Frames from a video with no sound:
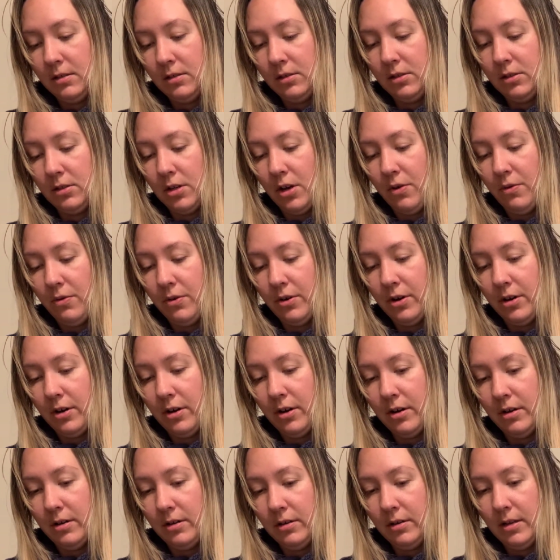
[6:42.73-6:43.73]

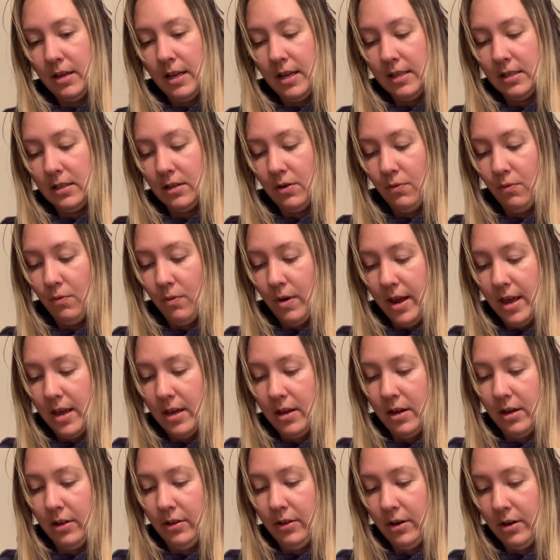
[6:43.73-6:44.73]
toner is a white
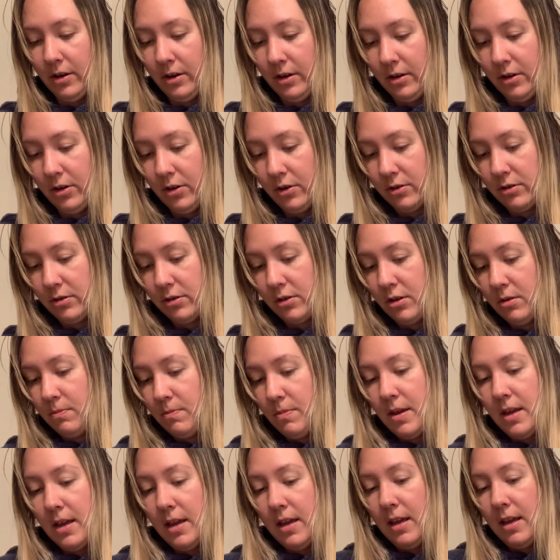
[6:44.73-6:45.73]
color. Yours could
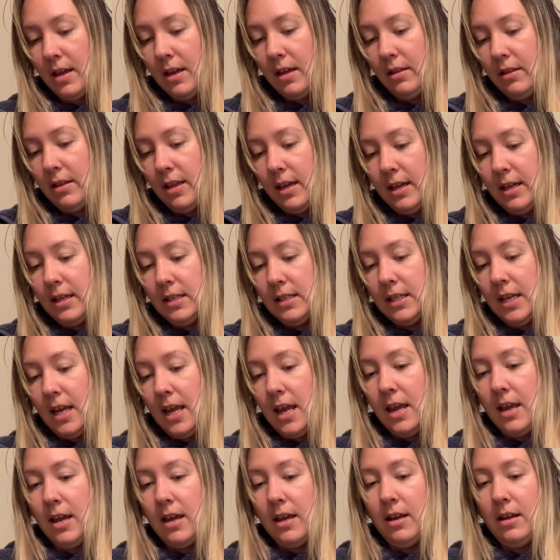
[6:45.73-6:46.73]
be like a
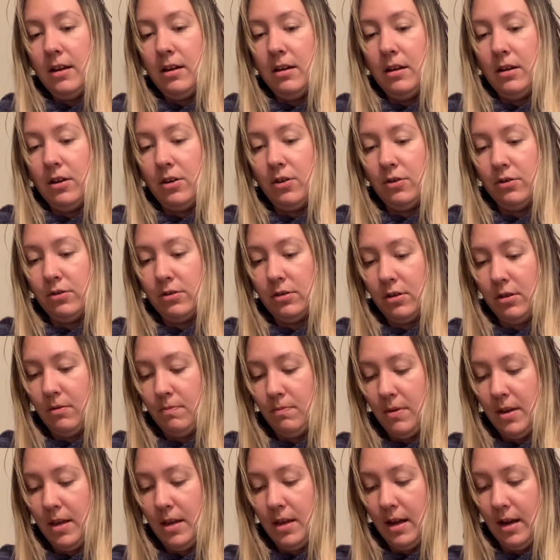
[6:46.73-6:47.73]
tan. Yours could
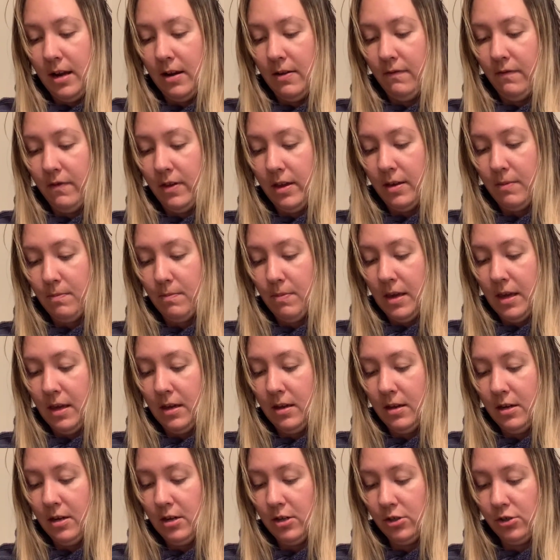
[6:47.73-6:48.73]
be kind of like
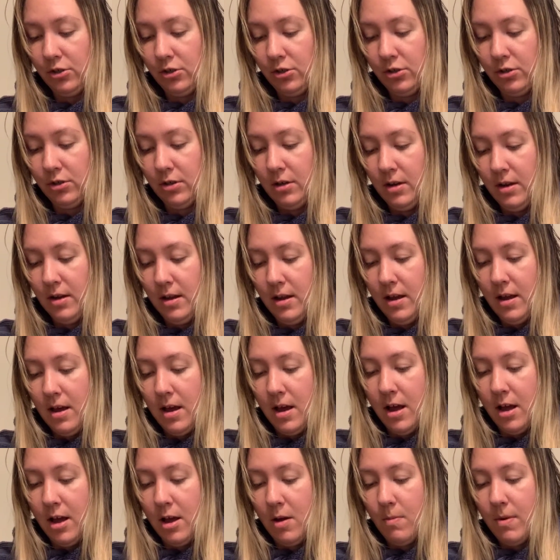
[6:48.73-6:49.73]
pinkish.
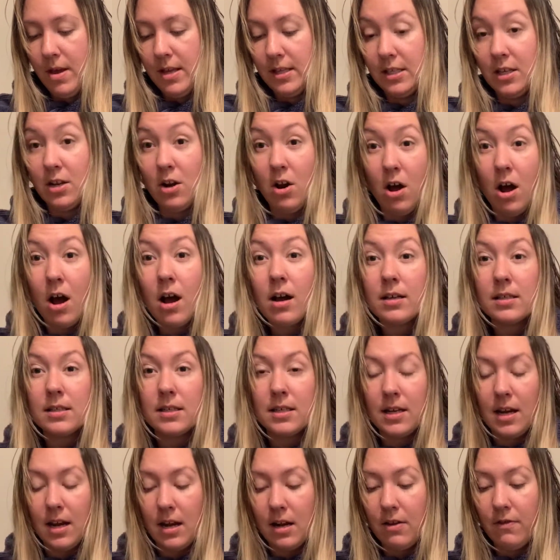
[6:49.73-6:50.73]
It's an
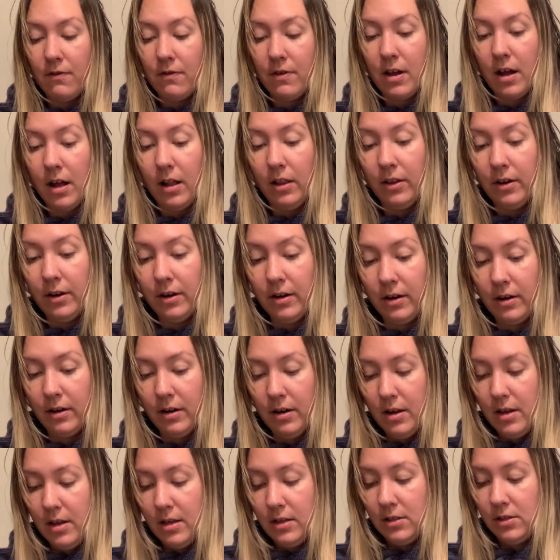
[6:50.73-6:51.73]
oxidative color,
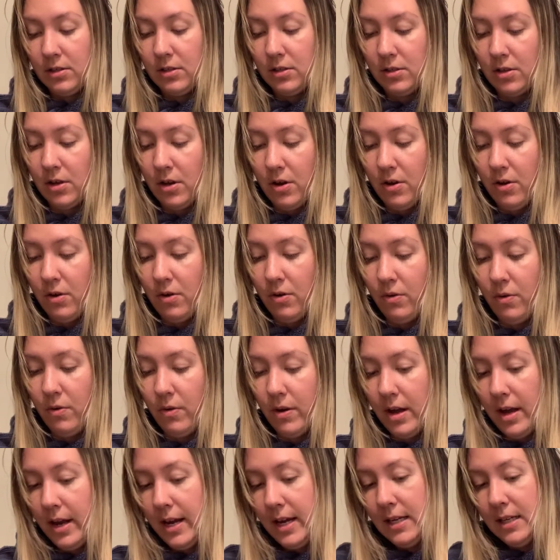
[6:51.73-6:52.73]

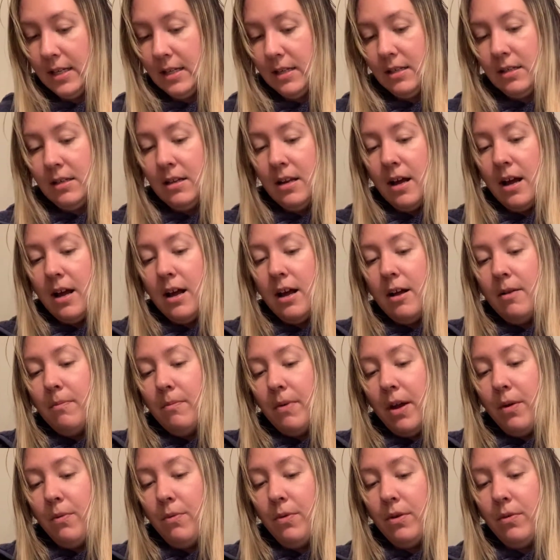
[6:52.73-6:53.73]
so
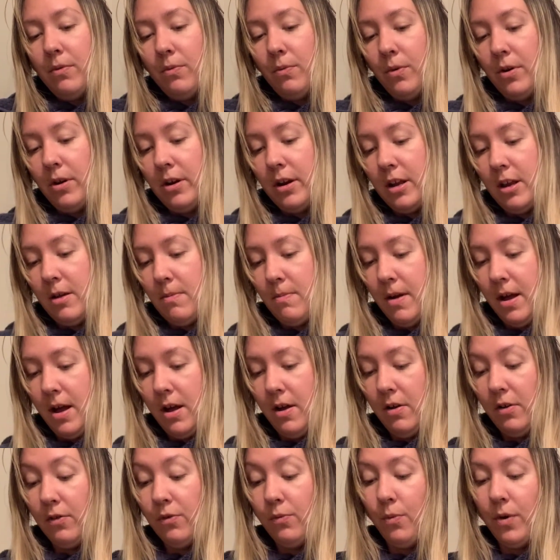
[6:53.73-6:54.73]
I wouldn't worry
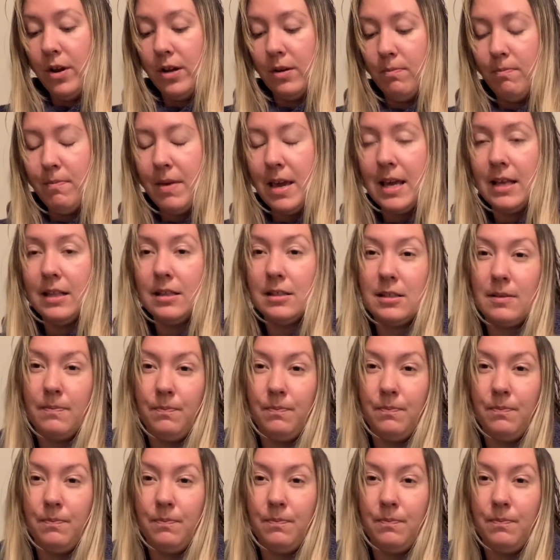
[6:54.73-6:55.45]
about, or what I mean